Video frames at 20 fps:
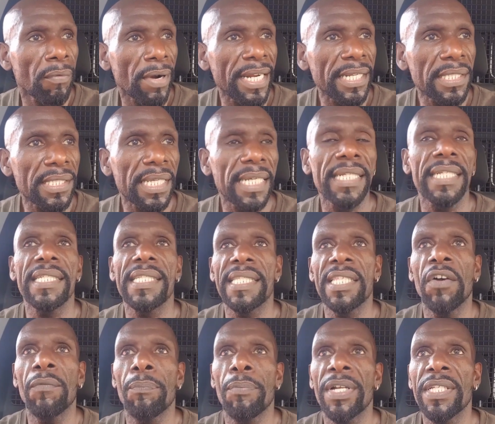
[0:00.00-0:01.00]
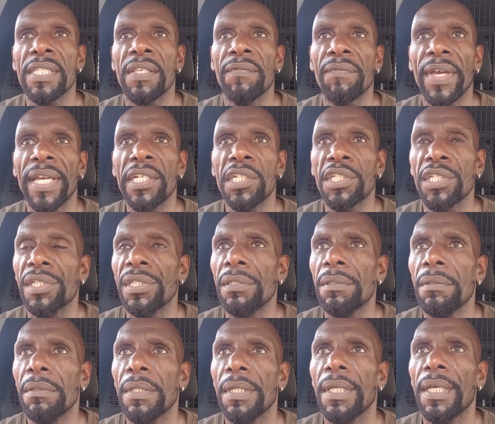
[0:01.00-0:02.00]
race, and it's
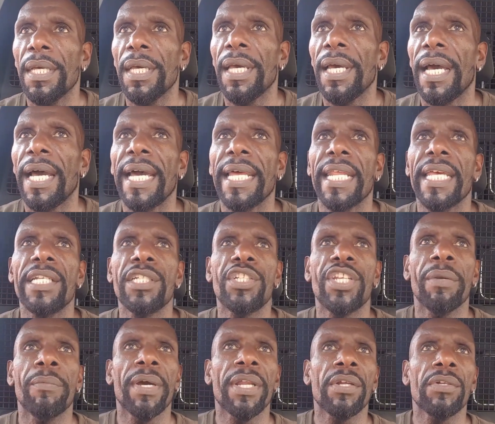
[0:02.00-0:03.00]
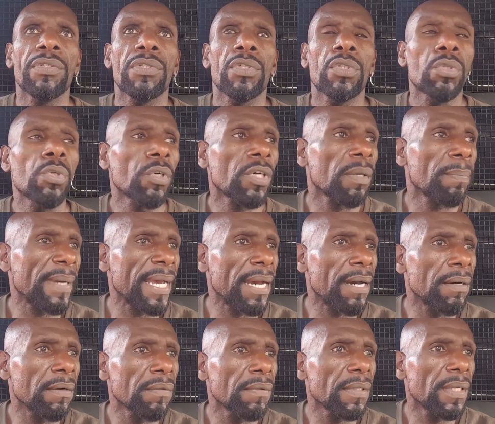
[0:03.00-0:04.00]
self-preservation. And then she went on to talk
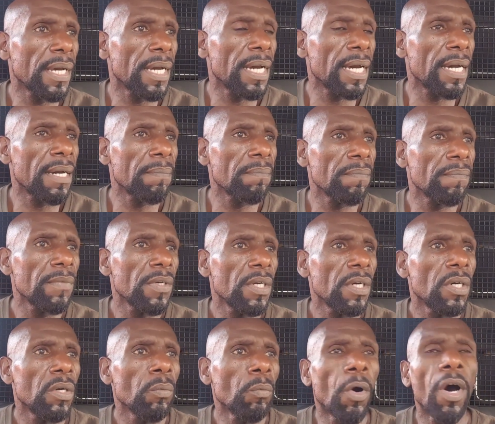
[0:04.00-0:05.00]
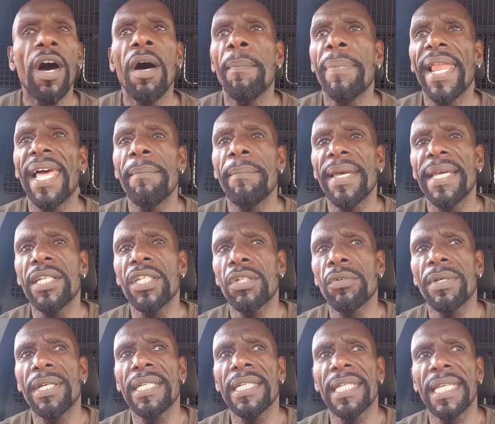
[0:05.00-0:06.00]
about what are black men
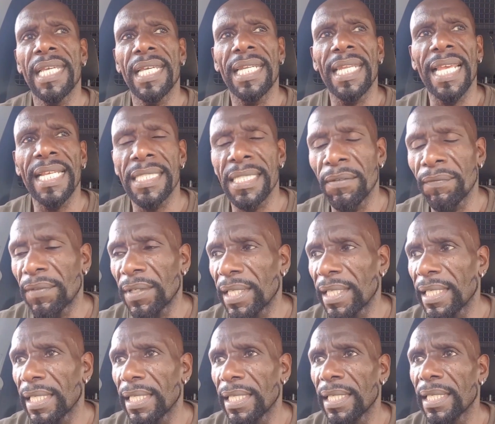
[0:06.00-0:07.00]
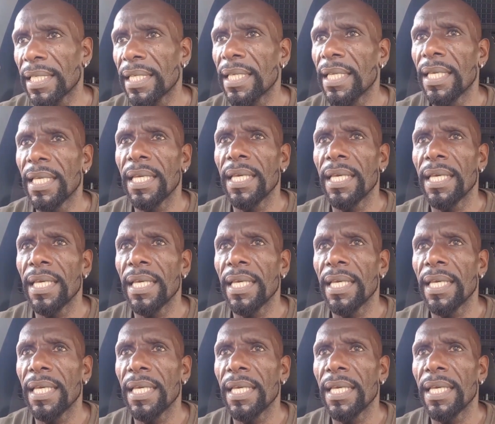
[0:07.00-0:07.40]
doing collectively